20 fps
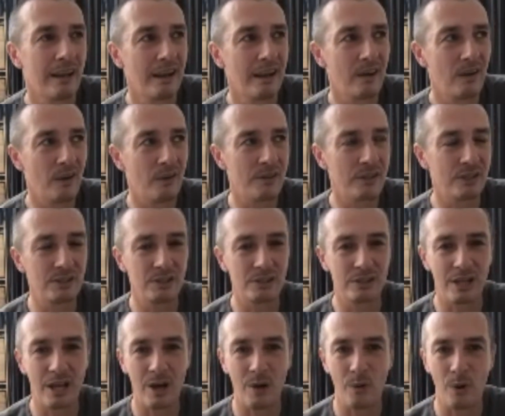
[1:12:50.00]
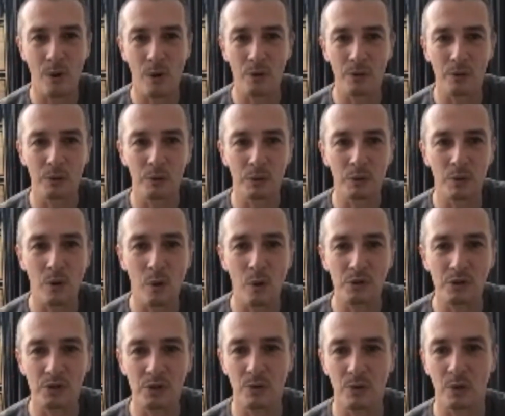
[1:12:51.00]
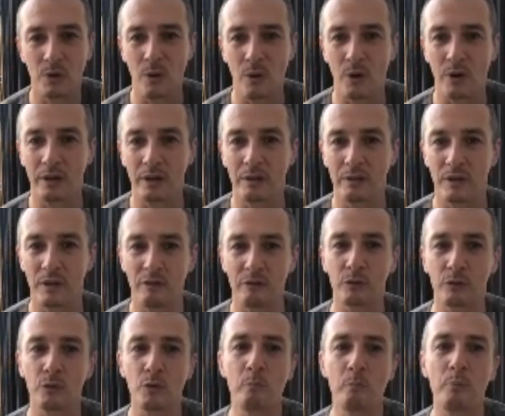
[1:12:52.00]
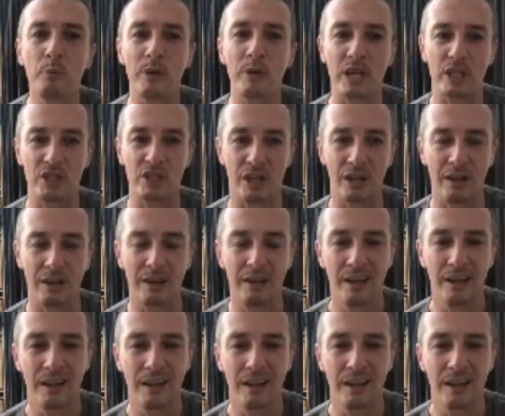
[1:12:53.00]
or this is how all the good causes look, or you have group pressure